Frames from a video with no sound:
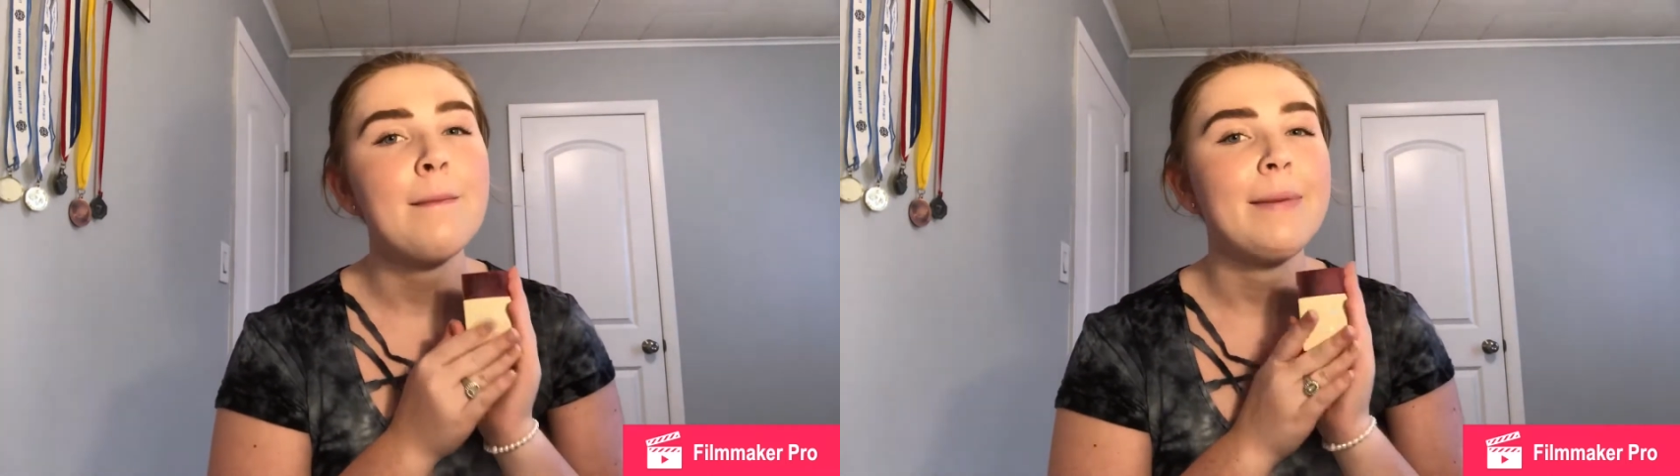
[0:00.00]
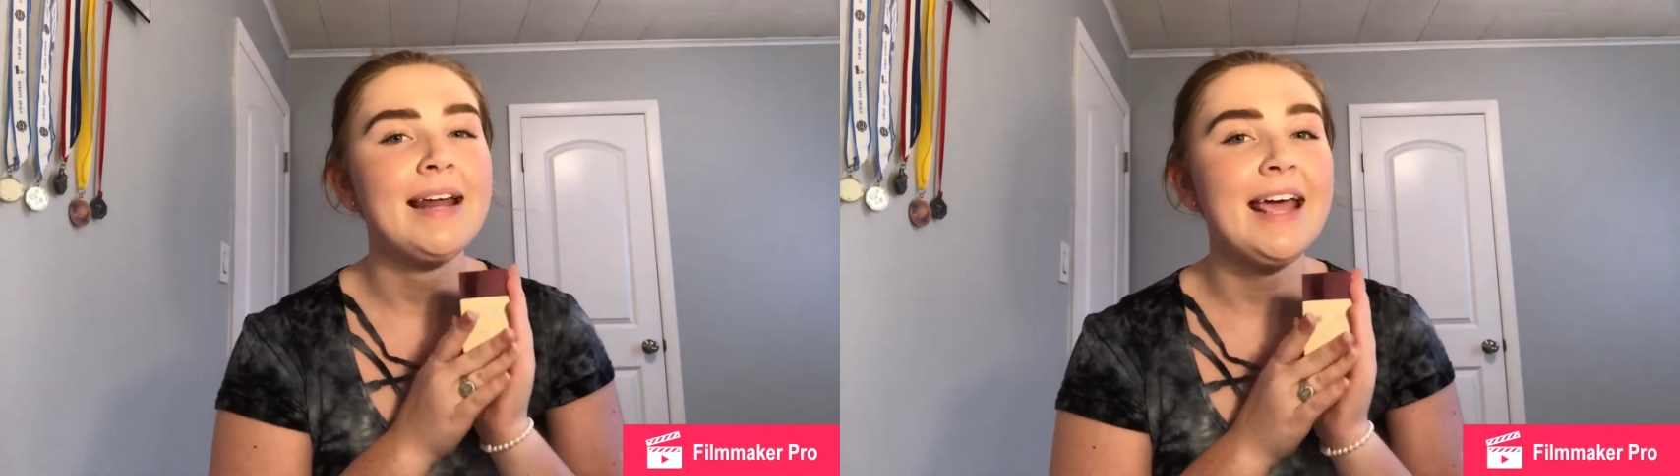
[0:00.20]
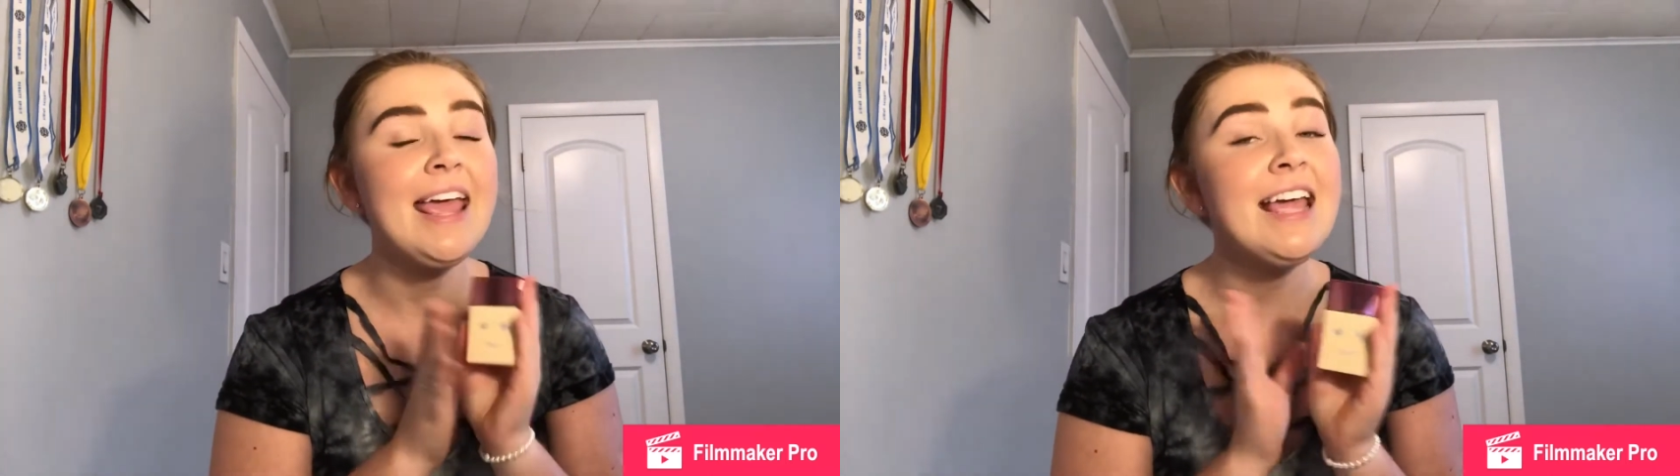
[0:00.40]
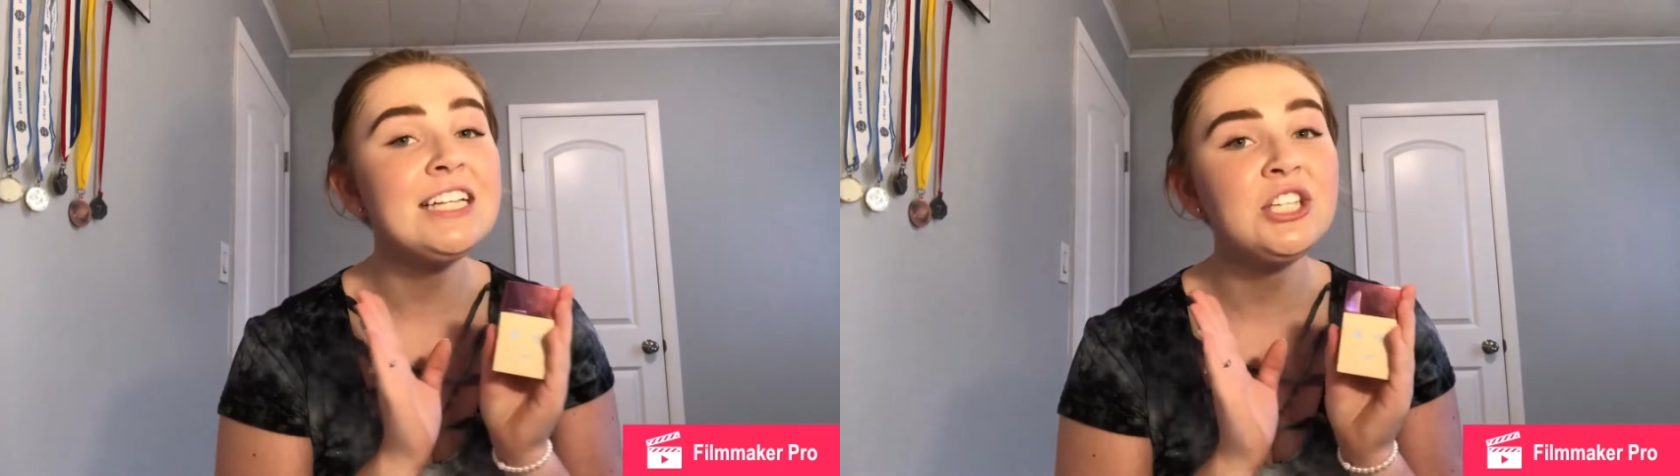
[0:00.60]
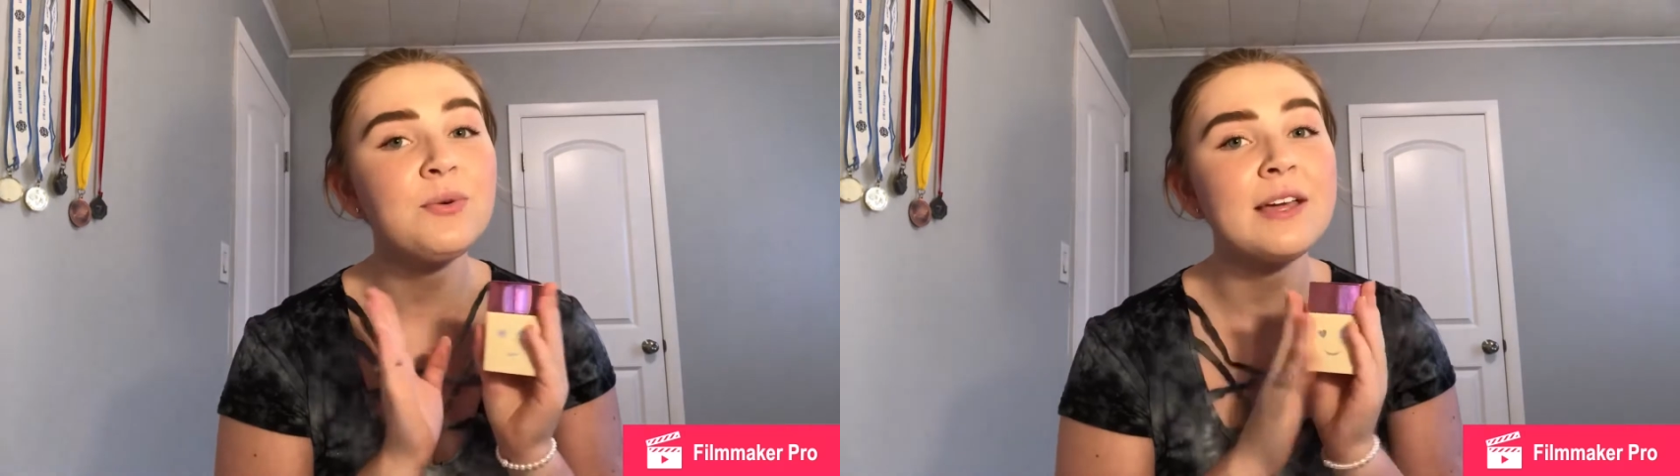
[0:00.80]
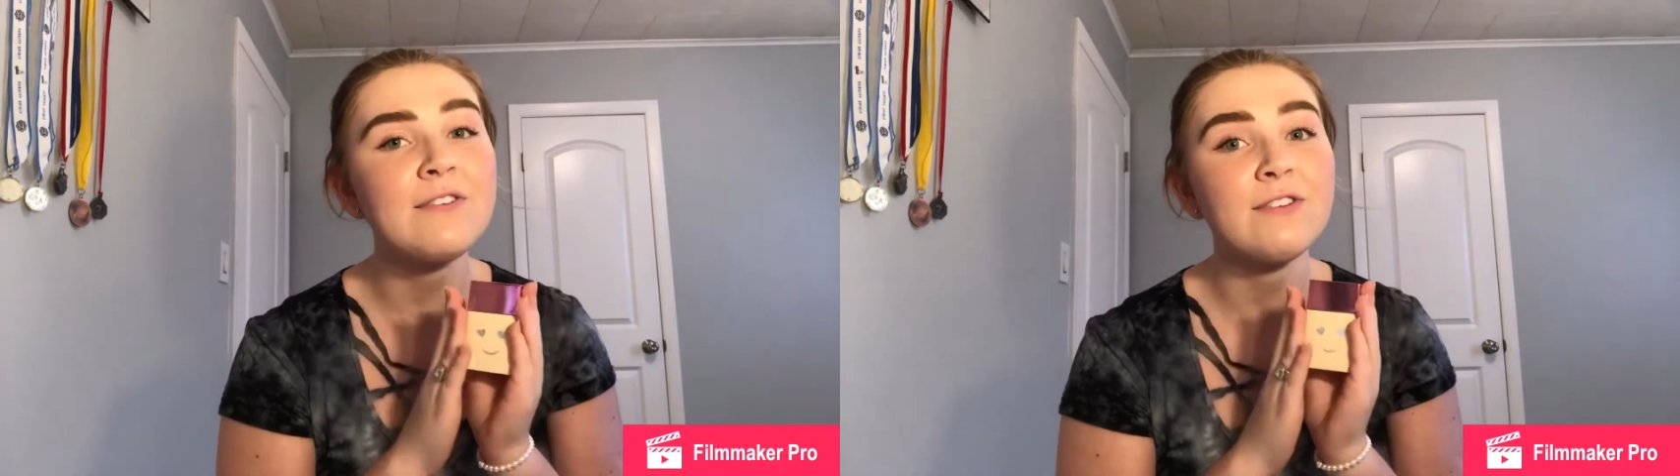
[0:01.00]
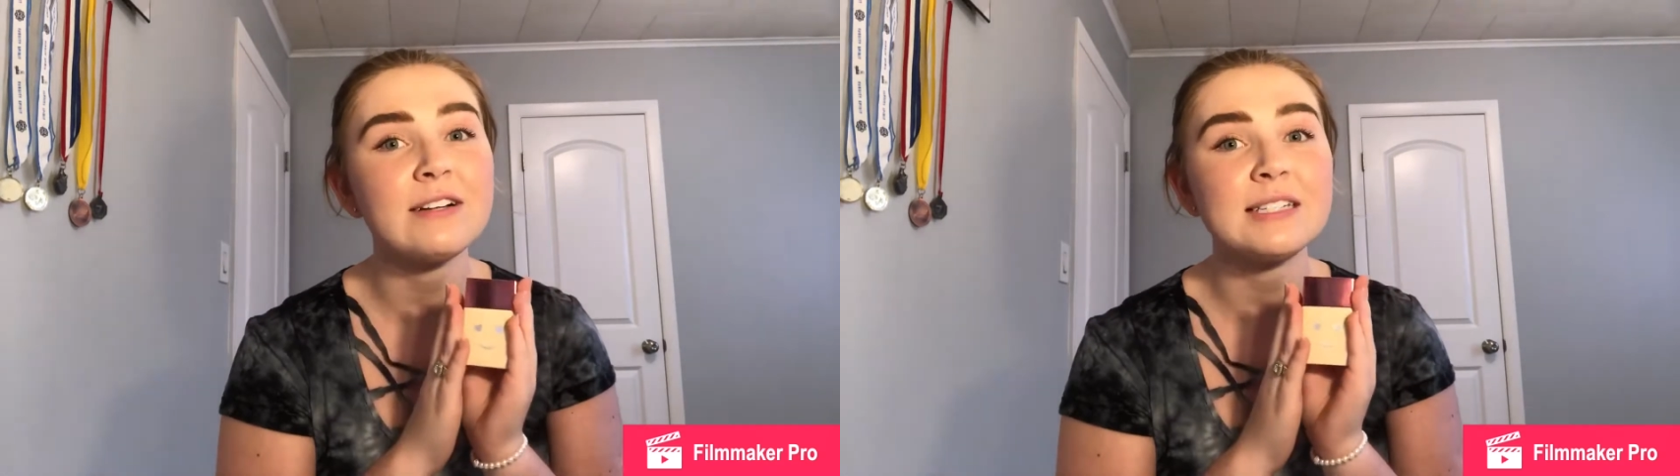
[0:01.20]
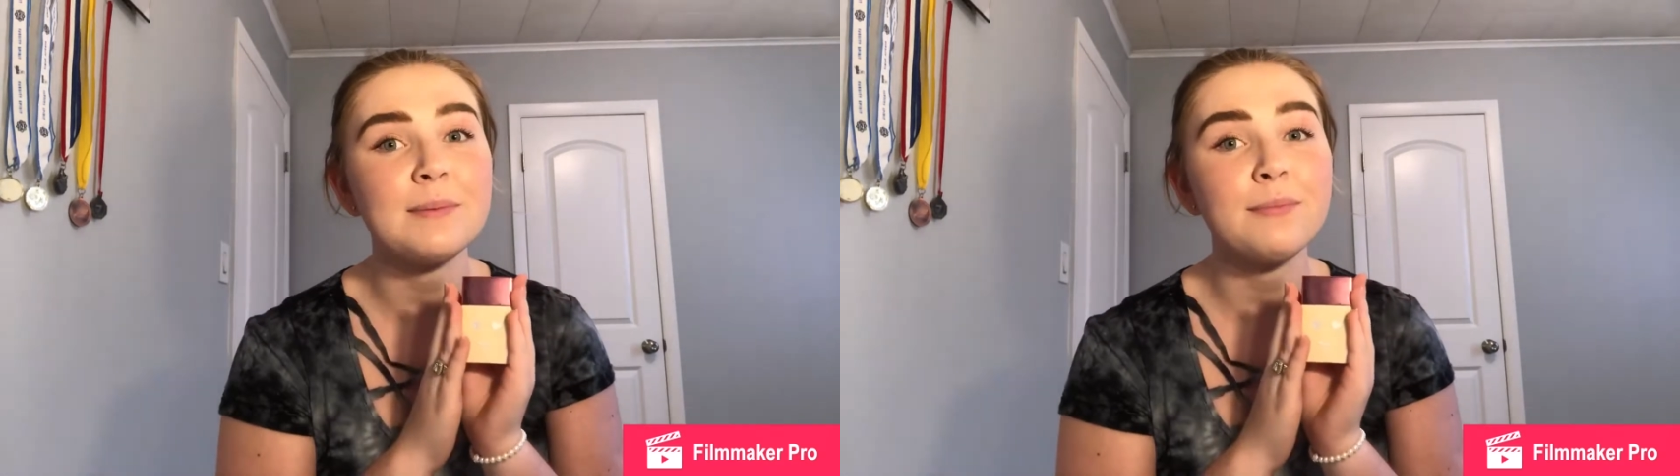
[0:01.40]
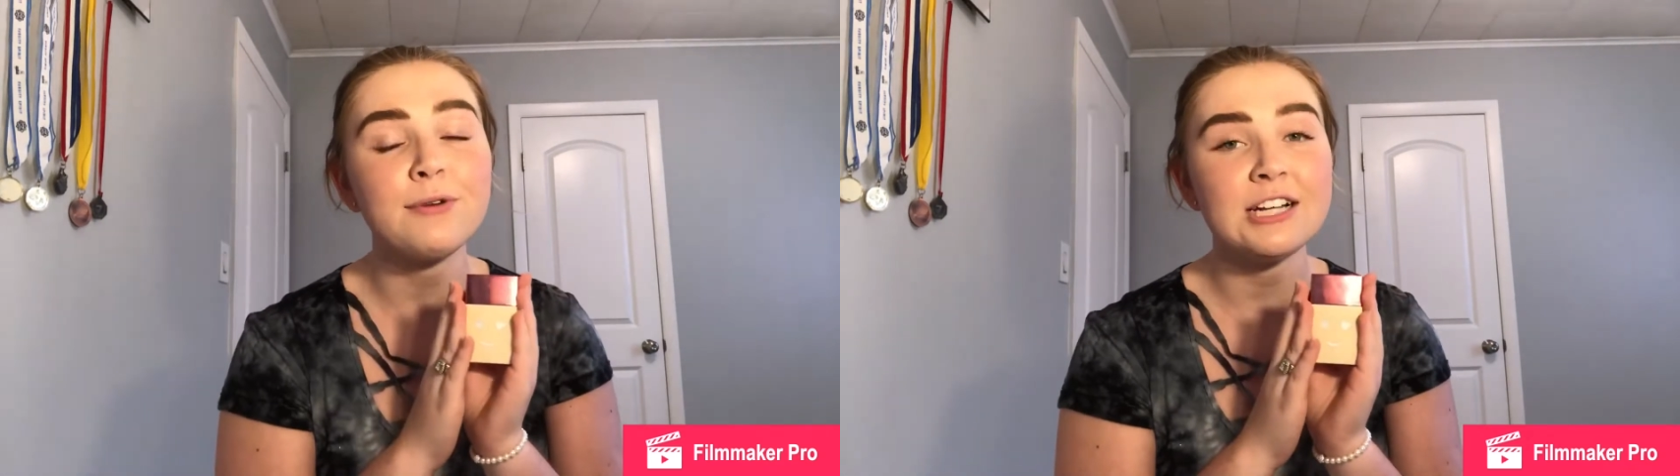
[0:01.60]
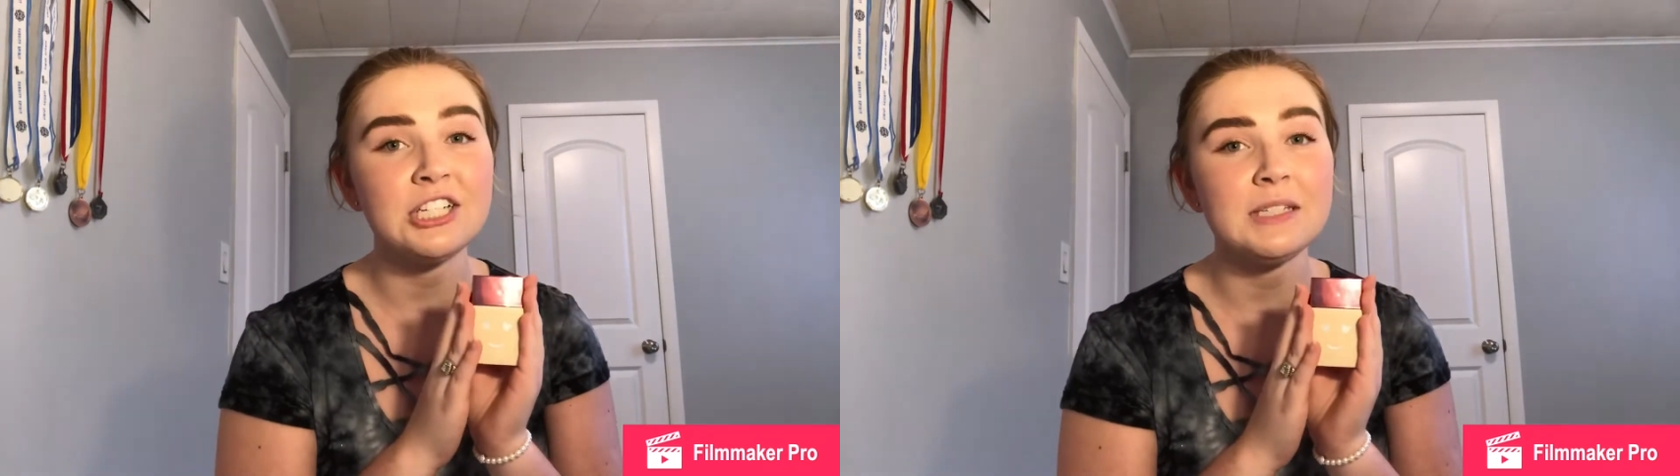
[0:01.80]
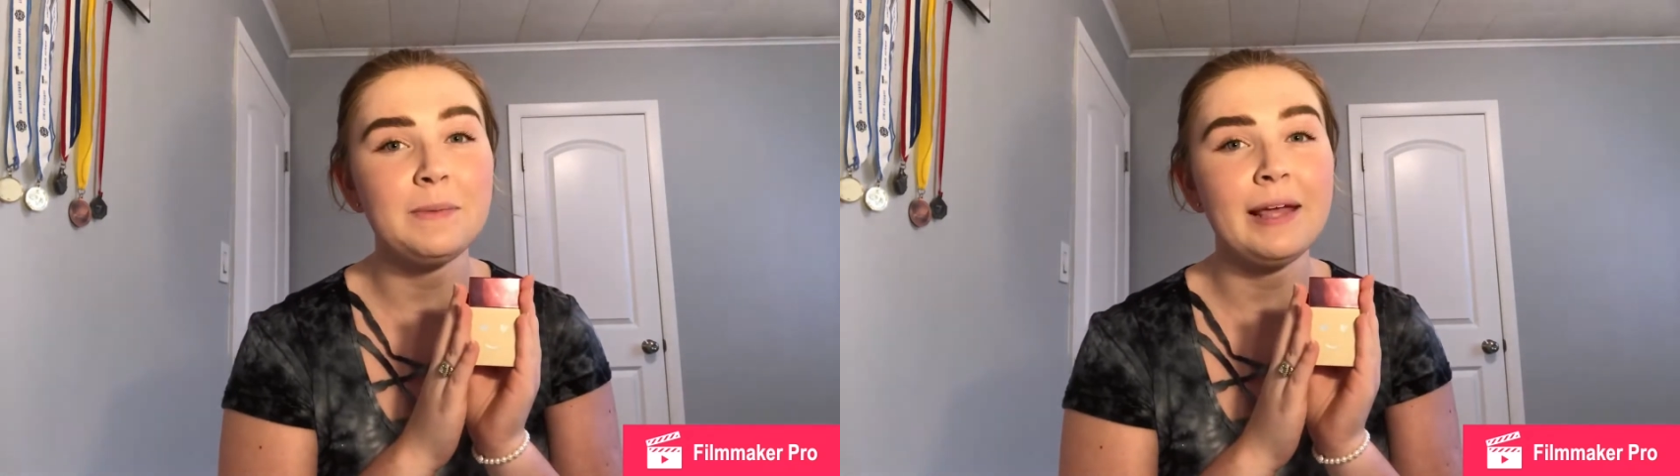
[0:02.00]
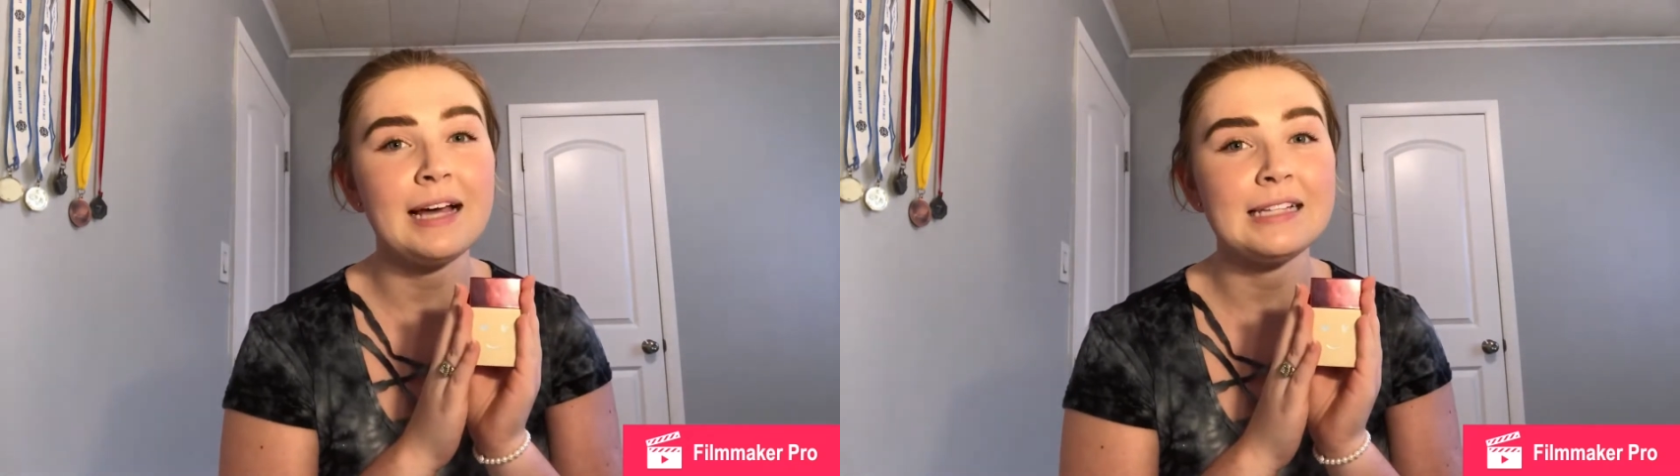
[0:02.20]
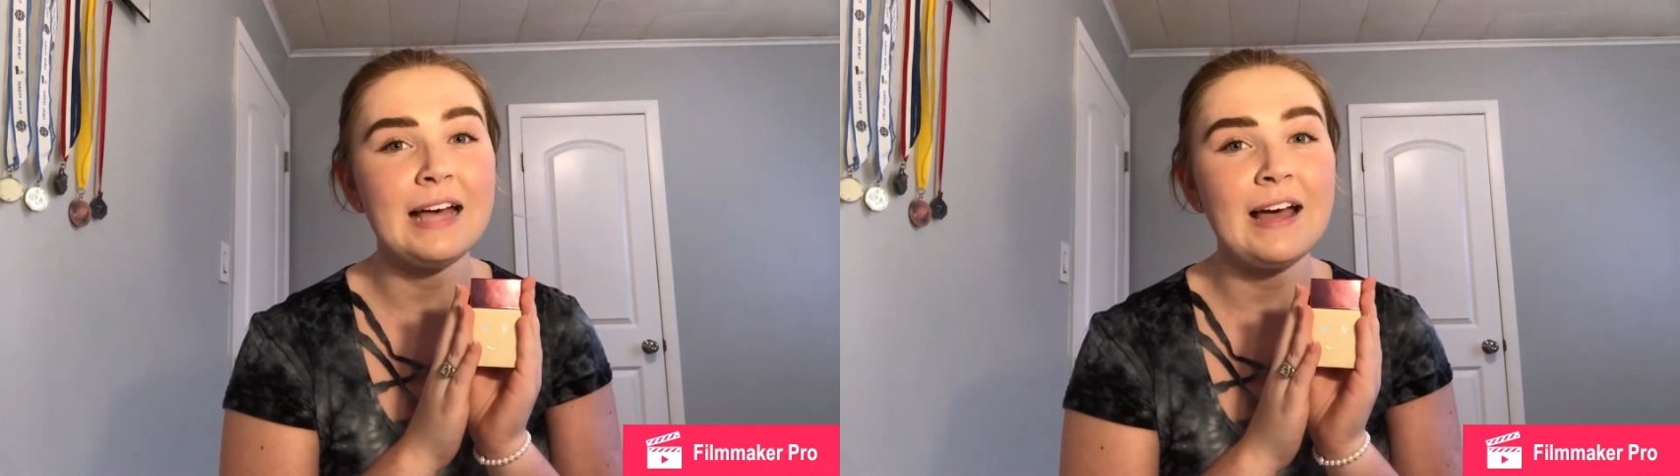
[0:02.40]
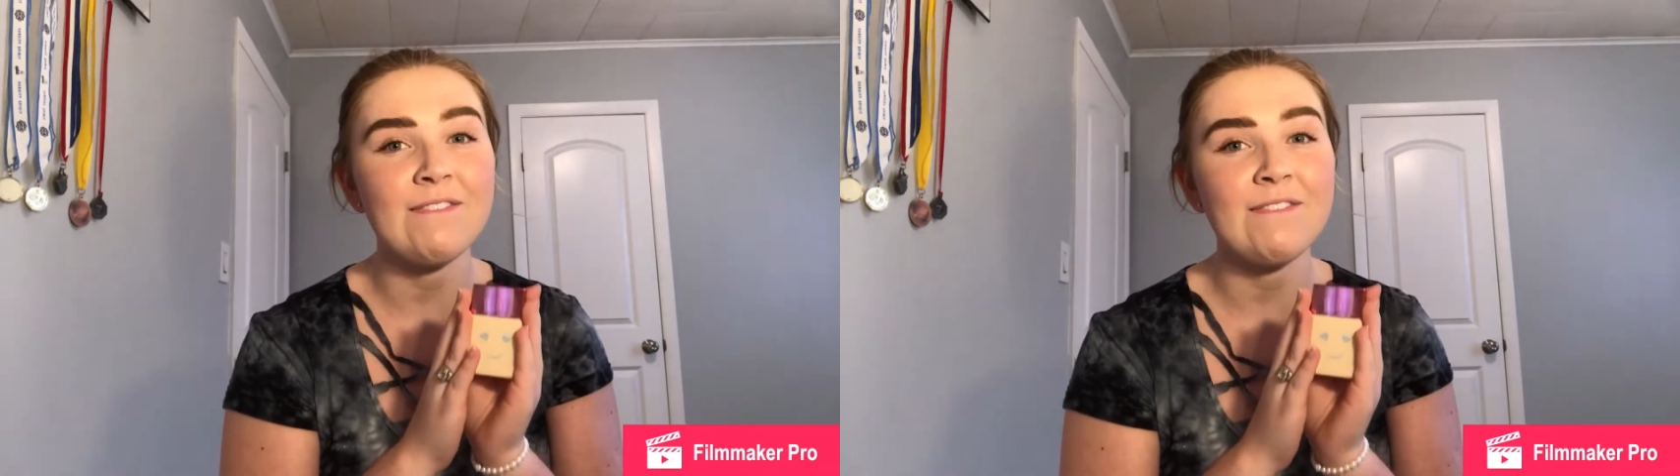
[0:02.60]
but I hate doing first impressions because I